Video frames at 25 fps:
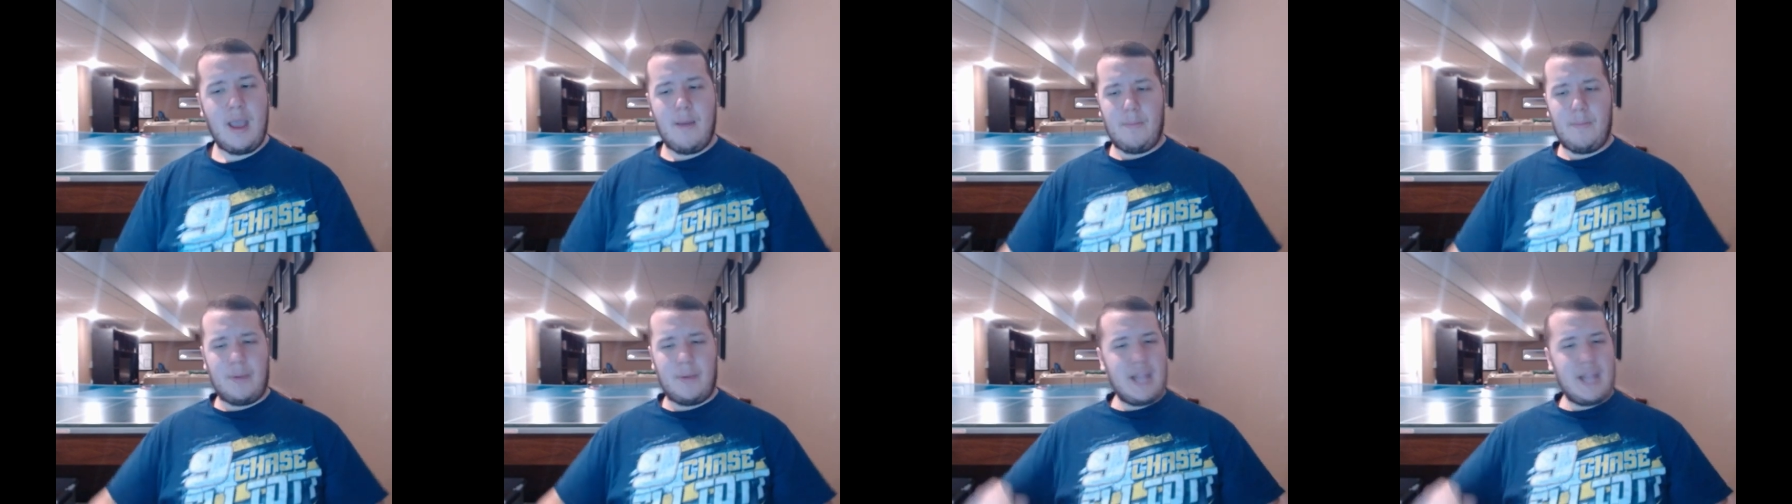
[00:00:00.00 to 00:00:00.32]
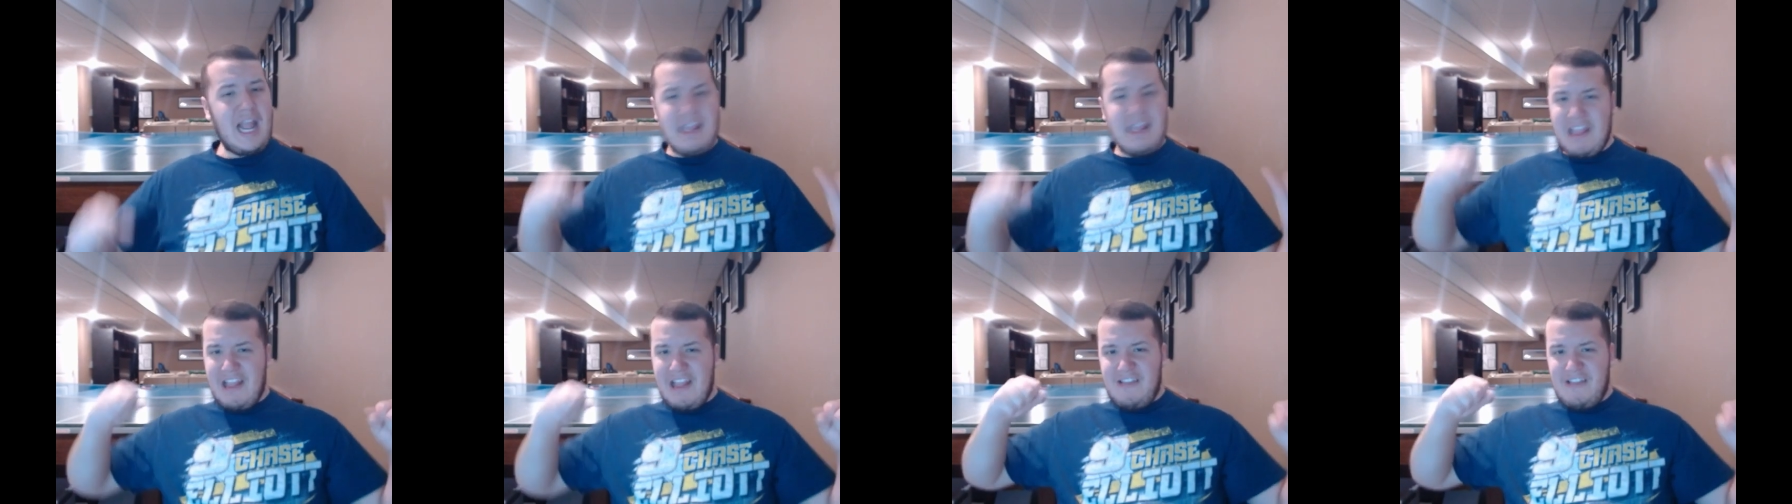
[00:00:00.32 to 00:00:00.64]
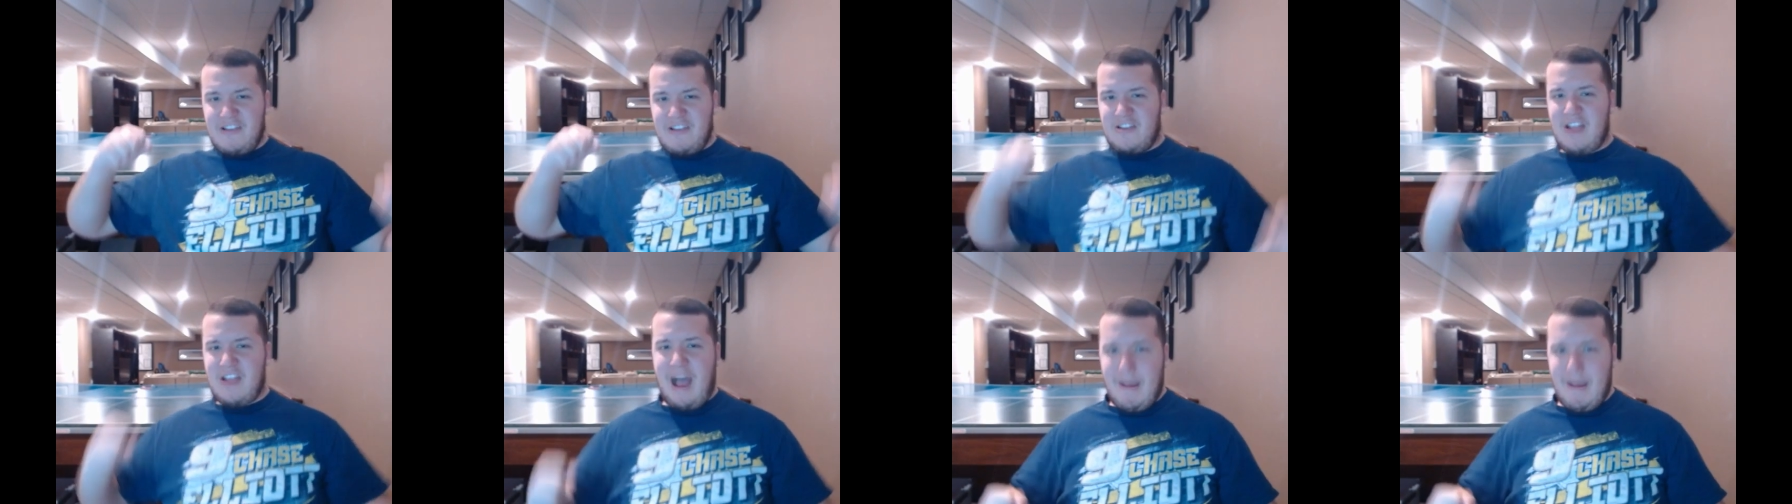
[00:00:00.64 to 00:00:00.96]
But that
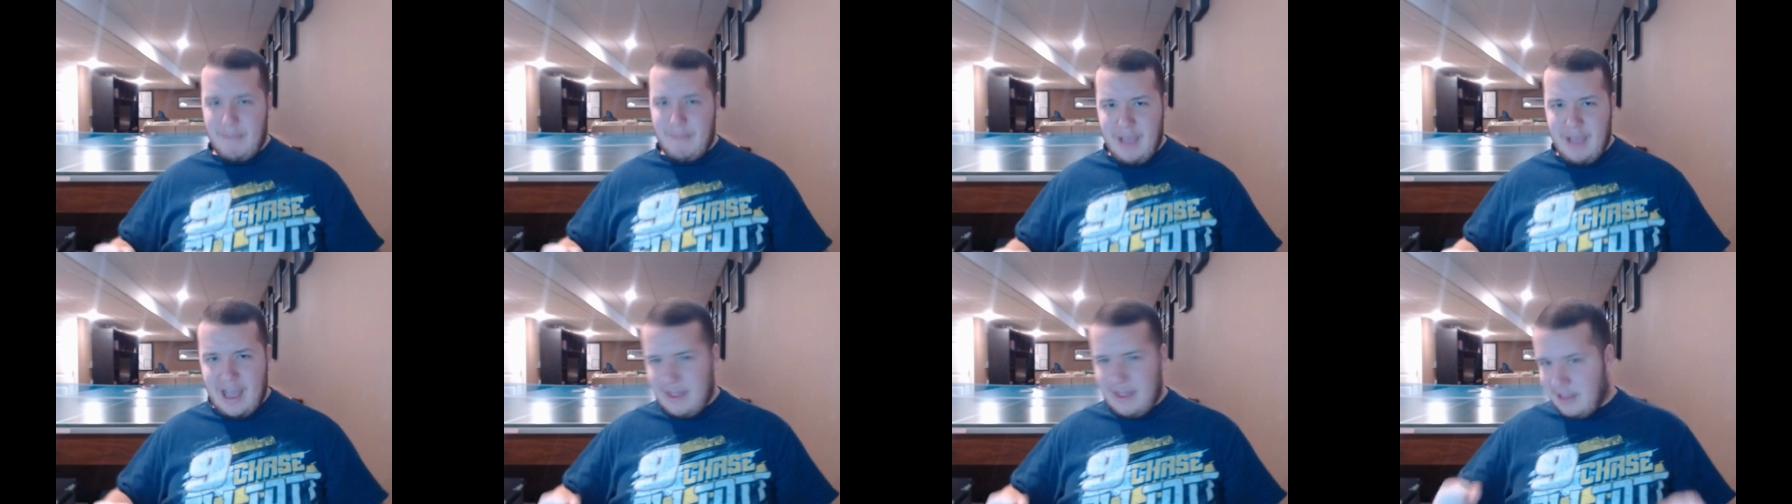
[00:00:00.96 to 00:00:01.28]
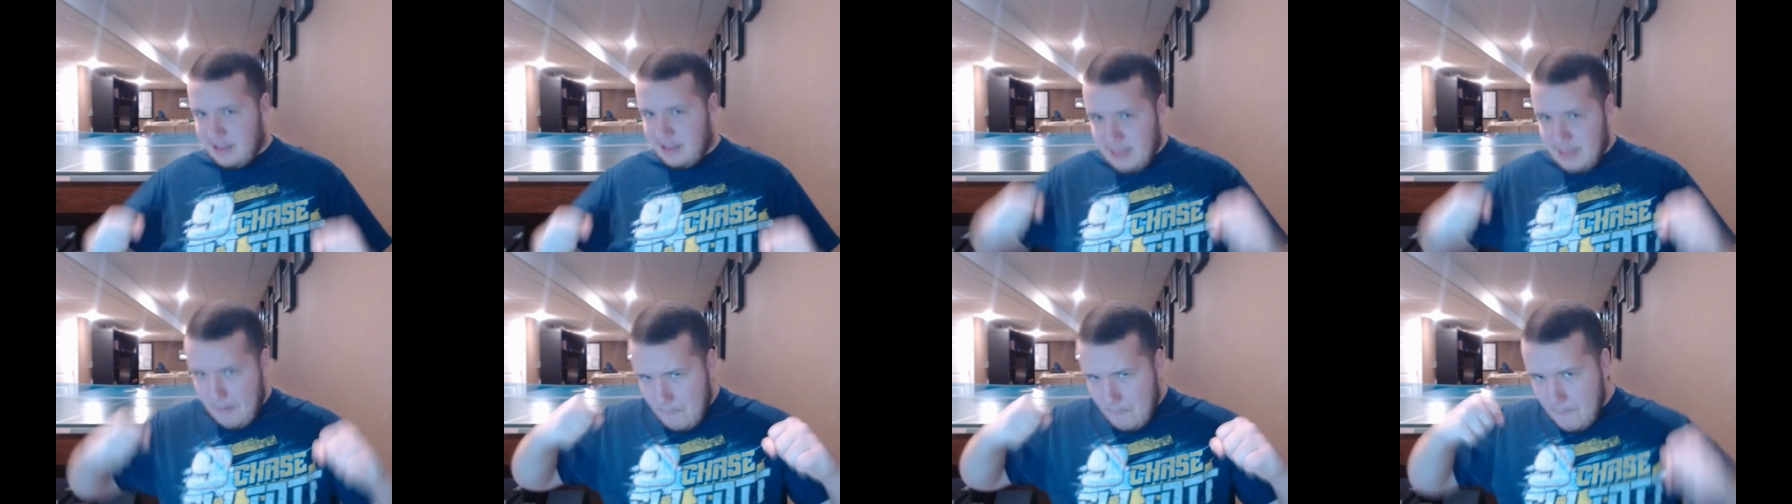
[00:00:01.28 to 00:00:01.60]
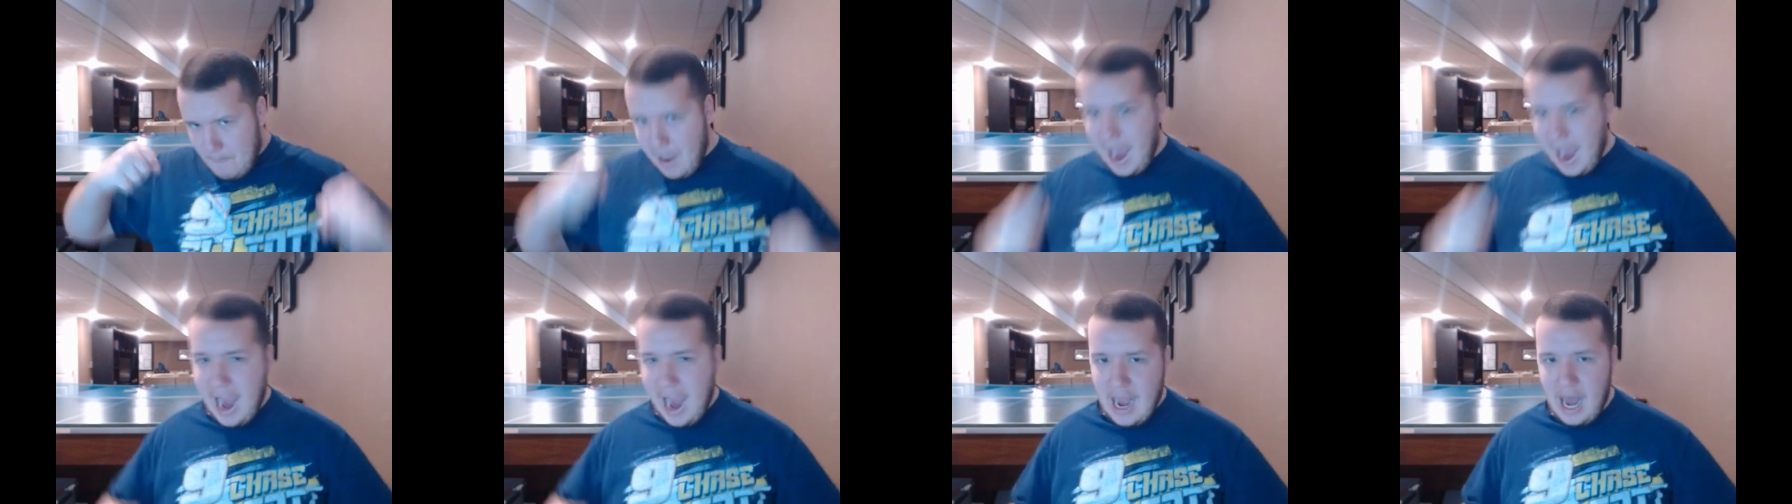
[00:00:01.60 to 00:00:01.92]
didn't stop me. I like the
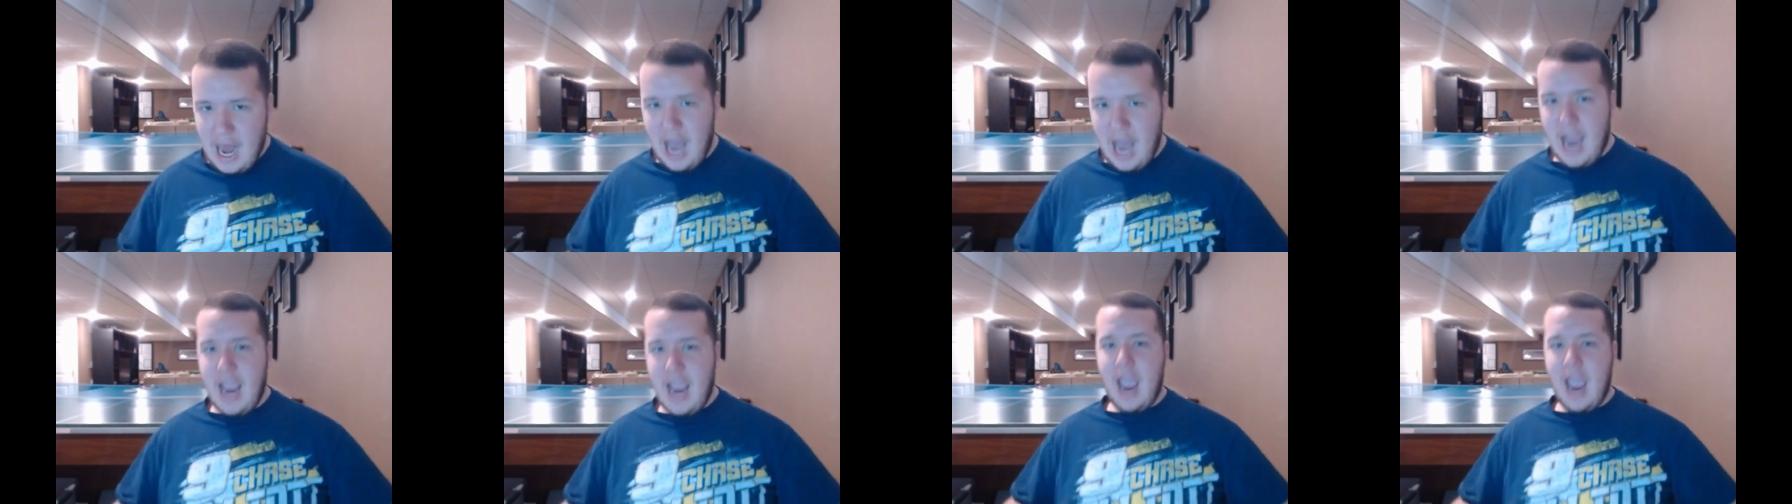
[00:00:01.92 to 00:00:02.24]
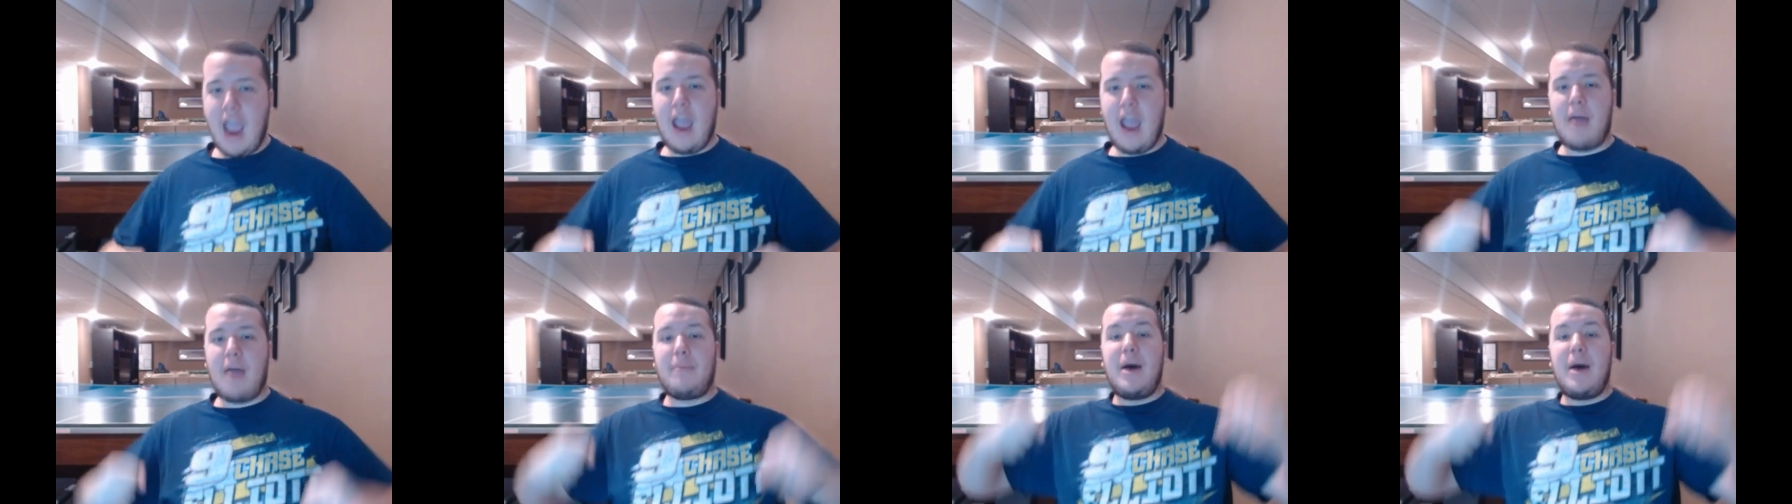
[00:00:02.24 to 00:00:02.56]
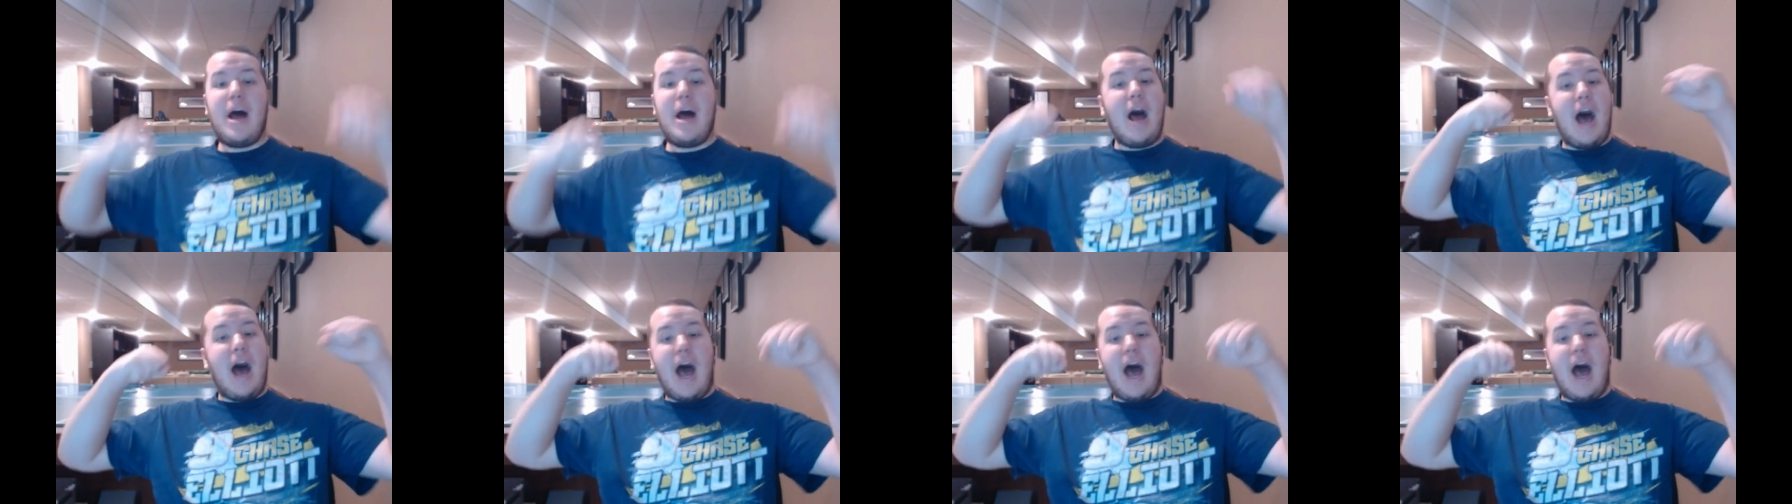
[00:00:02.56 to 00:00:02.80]
man I am.